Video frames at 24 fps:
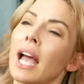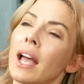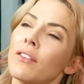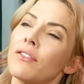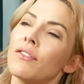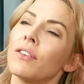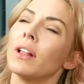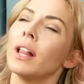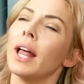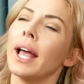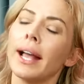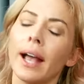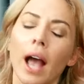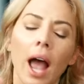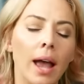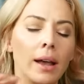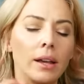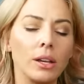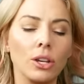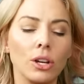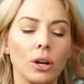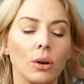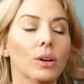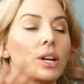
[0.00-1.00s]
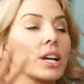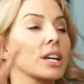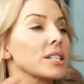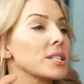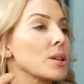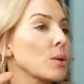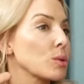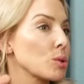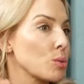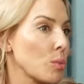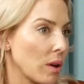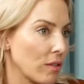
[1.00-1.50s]
I feel like I, you know, because
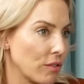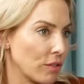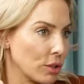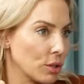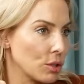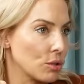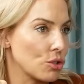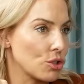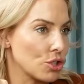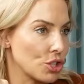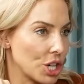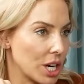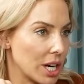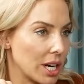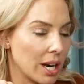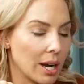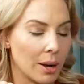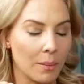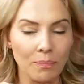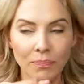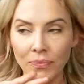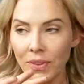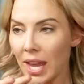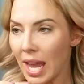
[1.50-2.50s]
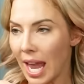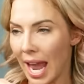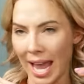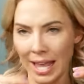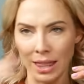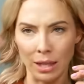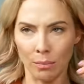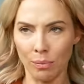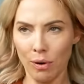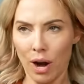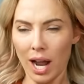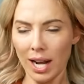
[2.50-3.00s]
there was one for Neutrogena
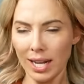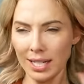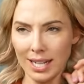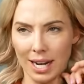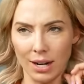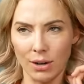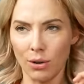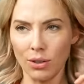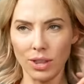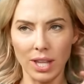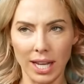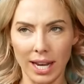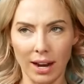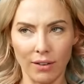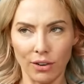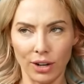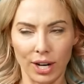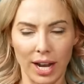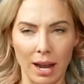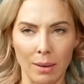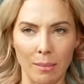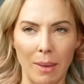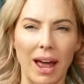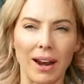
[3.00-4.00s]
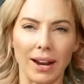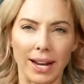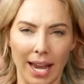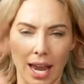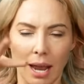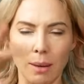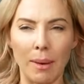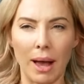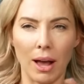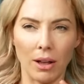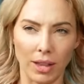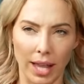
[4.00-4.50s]
and the product I don't think ever came out. It
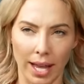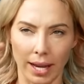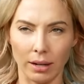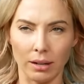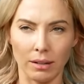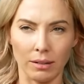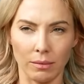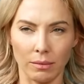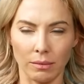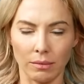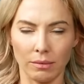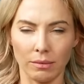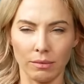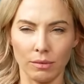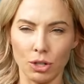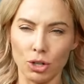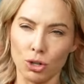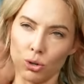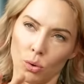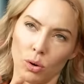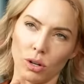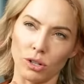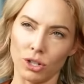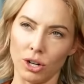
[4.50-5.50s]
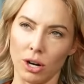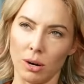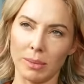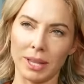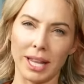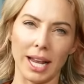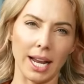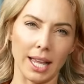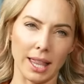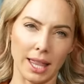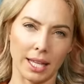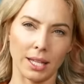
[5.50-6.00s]
came out like short term, and
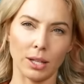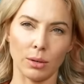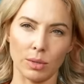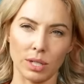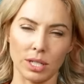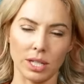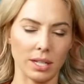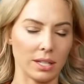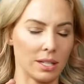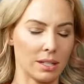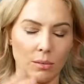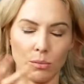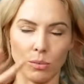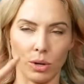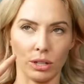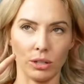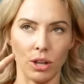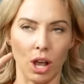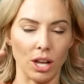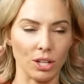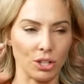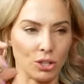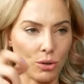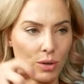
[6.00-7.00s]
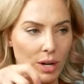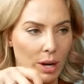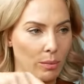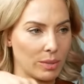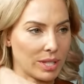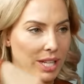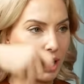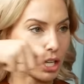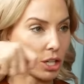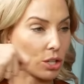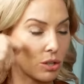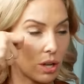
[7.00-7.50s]
then I think there was like some weird lawsuit. It was
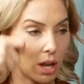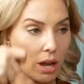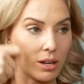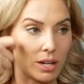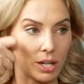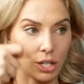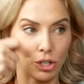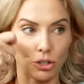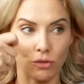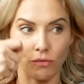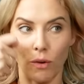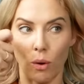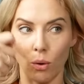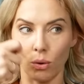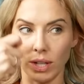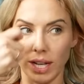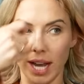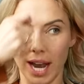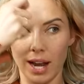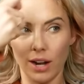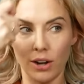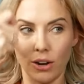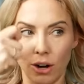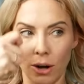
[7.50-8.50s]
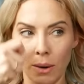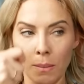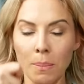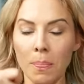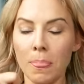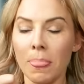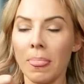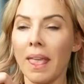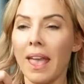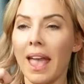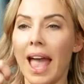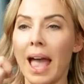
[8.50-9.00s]
like an exfoliator,
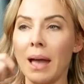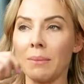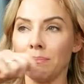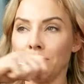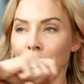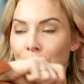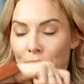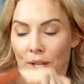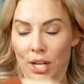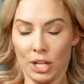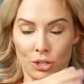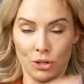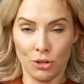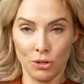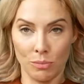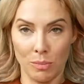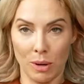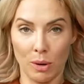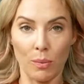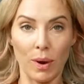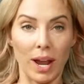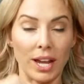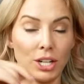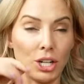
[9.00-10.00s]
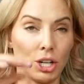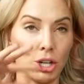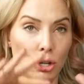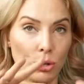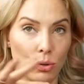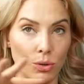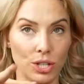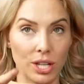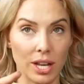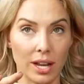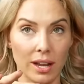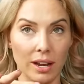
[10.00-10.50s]
and excuse me, we had to
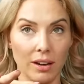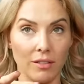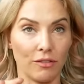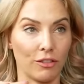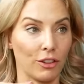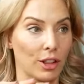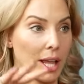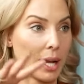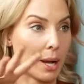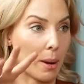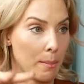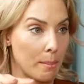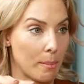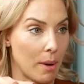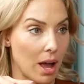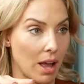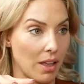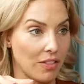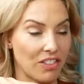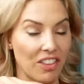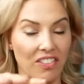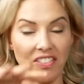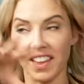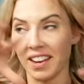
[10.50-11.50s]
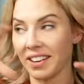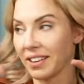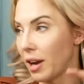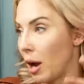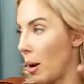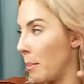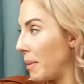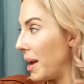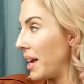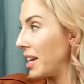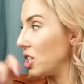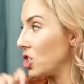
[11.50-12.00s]
use it for like a month and then
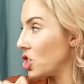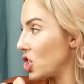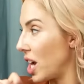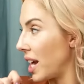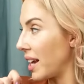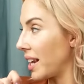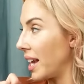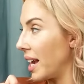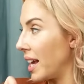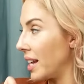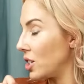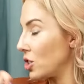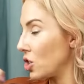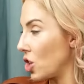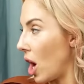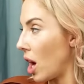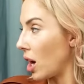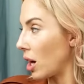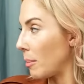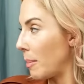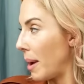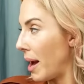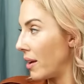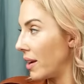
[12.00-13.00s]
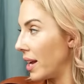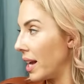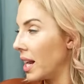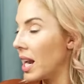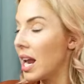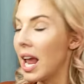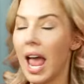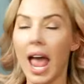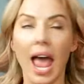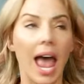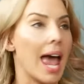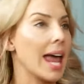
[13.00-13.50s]
come in and check in and talk about it.
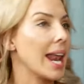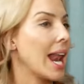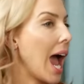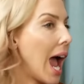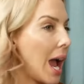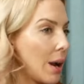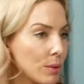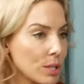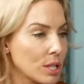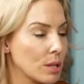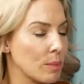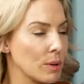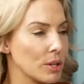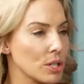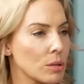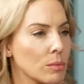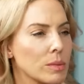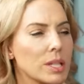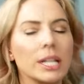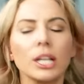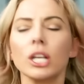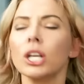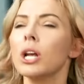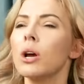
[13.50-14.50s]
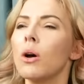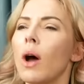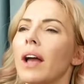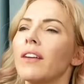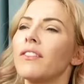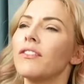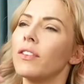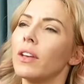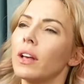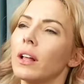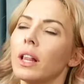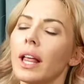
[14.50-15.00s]
And I was the person that was like, you know, I
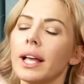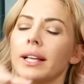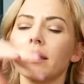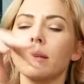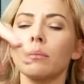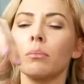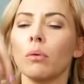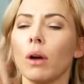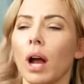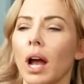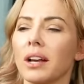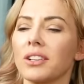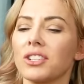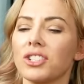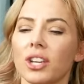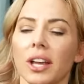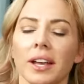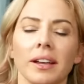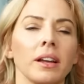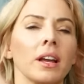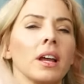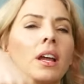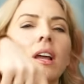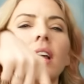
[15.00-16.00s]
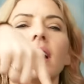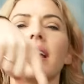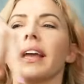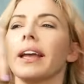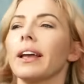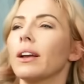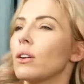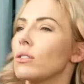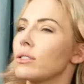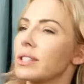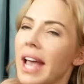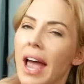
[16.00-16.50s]
feel like the brush, like
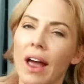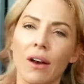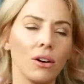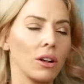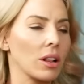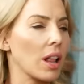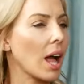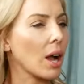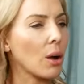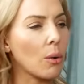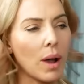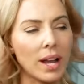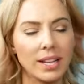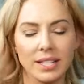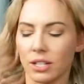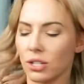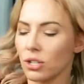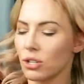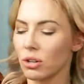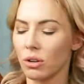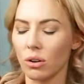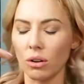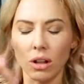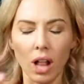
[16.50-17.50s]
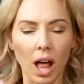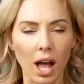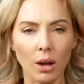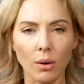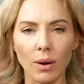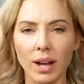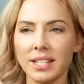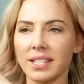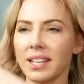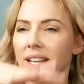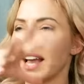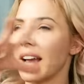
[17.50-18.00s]
it goes counterclockwise, it should go
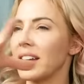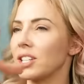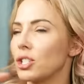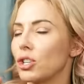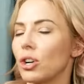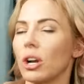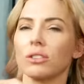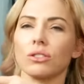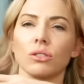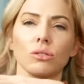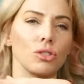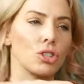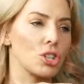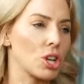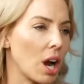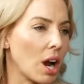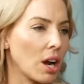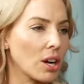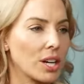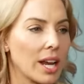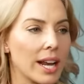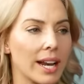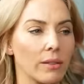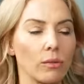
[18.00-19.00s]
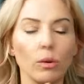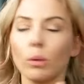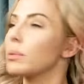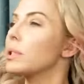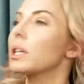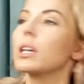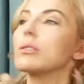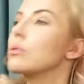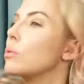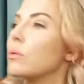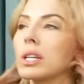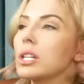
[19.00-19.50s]
clockwise, like it should also chart. And everyone was
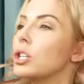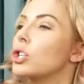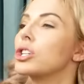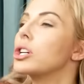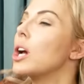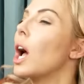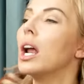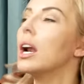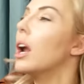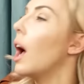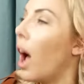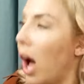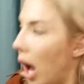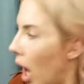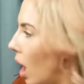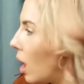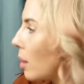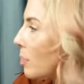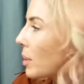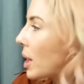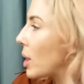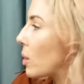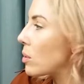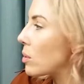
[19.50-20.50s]
also like, shut up, like